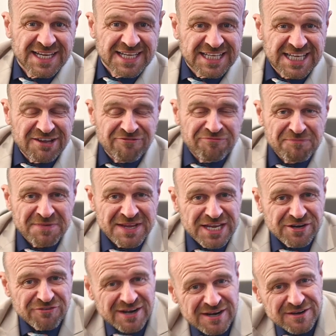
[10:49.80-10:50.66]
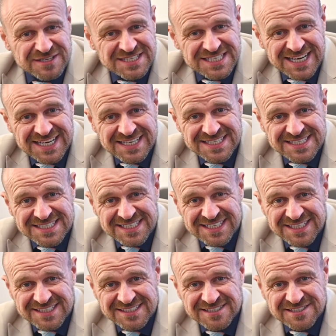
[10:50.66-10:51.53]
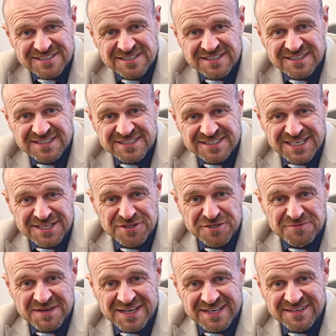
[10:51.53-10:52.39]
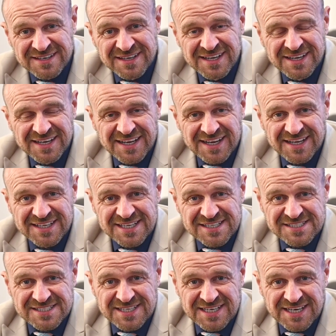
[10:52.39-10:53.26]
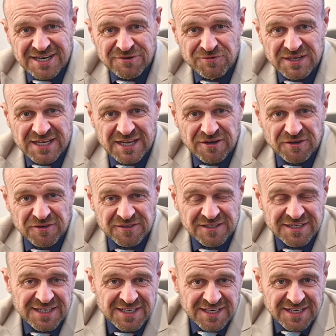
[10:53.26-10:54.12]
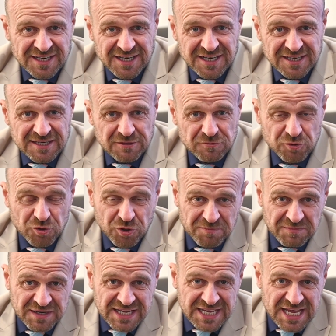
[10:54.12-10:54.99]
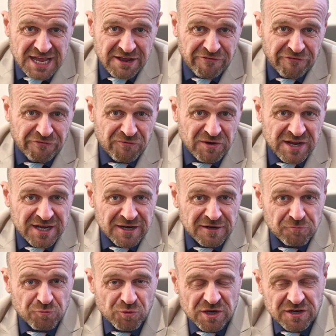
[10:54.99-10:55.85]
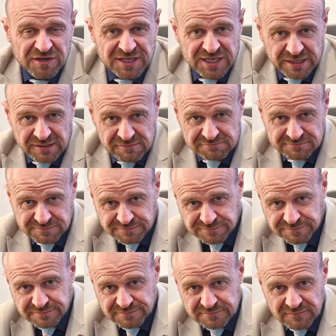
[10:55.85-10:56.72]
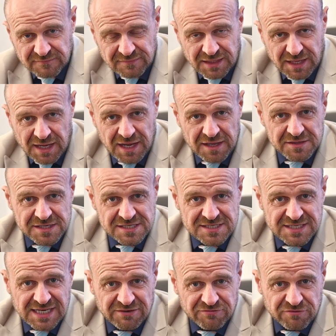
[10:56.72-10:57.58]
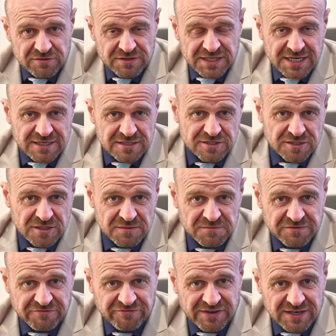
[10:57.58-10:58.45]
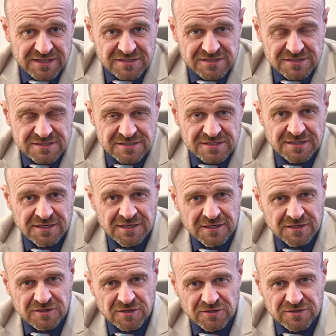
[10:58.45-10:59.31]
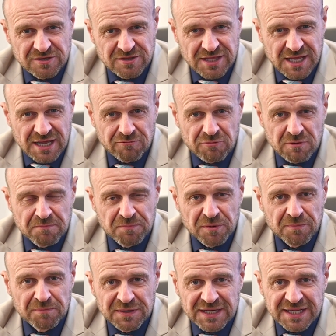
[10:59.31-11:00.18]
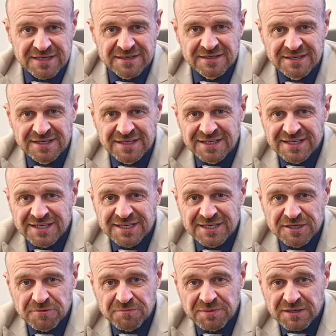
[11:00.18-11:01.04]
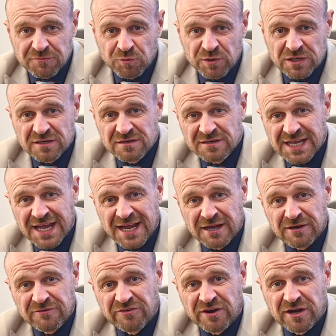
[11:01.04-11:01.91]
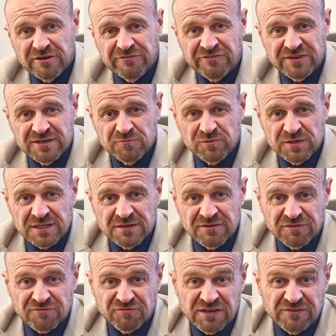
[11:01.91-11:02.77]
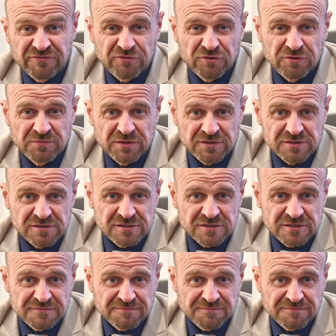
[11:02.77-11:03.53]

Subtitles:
give me your out of 10s, kids. Send them in, and let's see how we get on. Now, normally, if we are working at this level and the excitement factor's kind of there, we're bubbling a little bit, we can get out of ARFID within 3-4 months